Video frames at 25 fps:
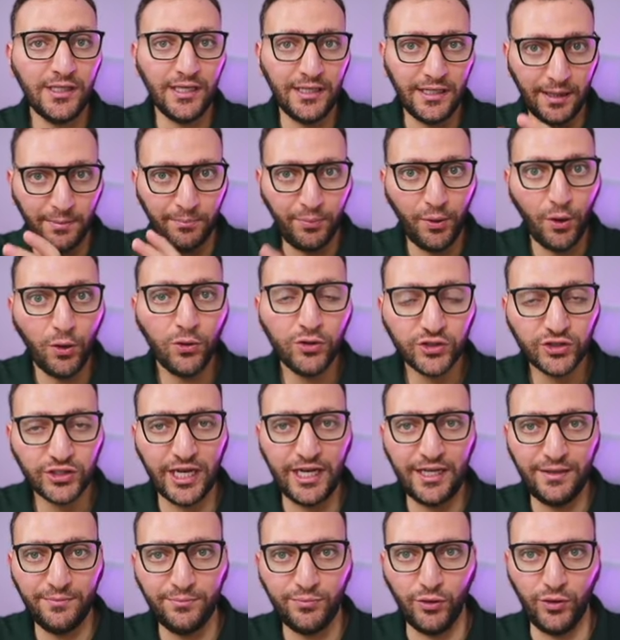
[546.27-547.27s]
in a post
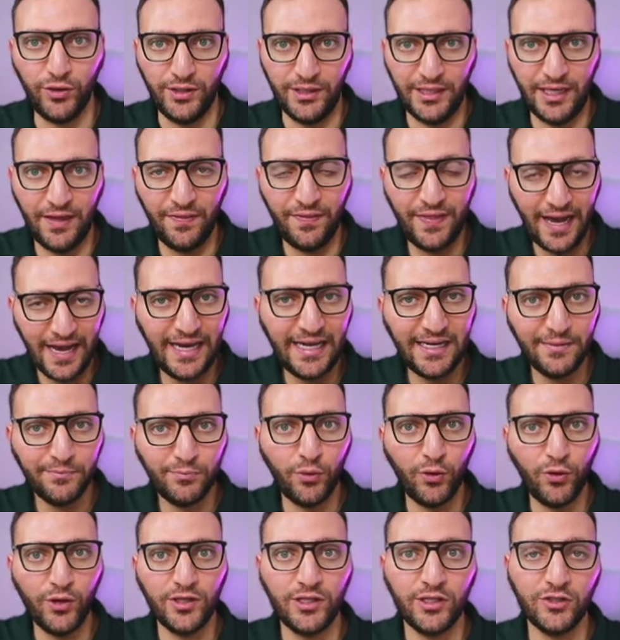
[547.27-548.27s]
endpoint, and that
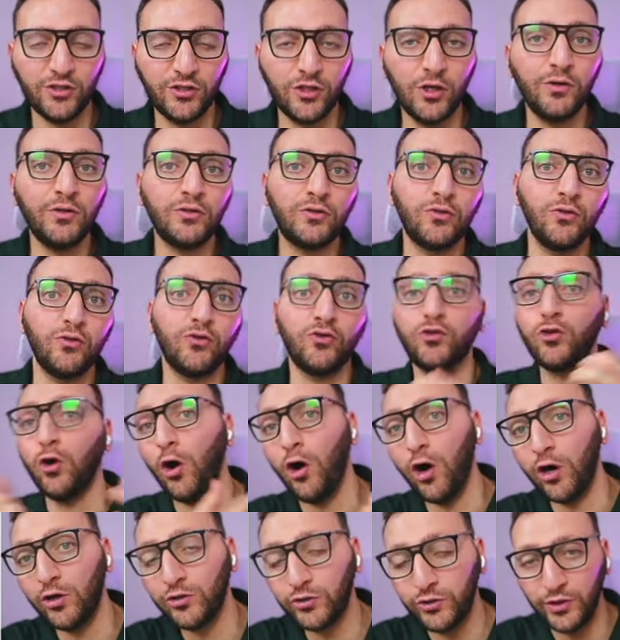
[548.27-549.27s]
endpoint is going to
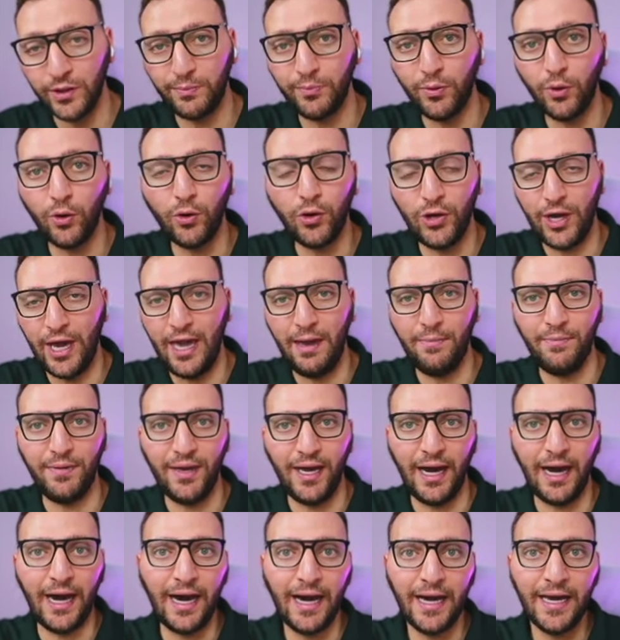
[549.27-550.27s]
talk to the
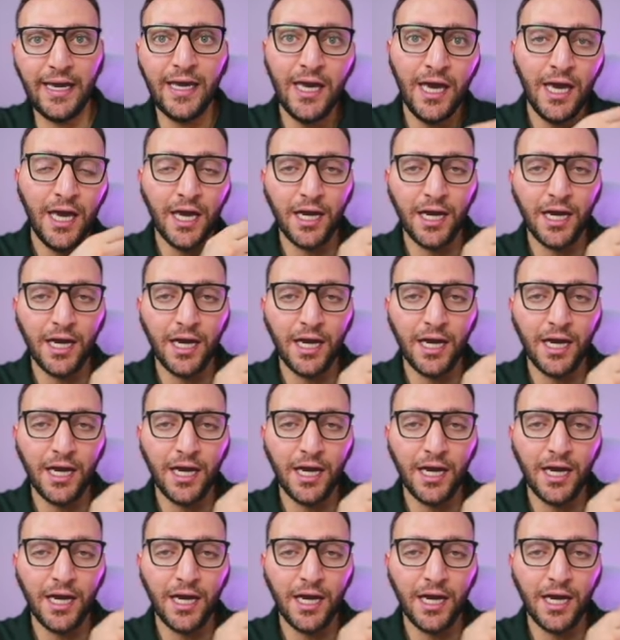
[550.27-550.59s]
PokéAPI,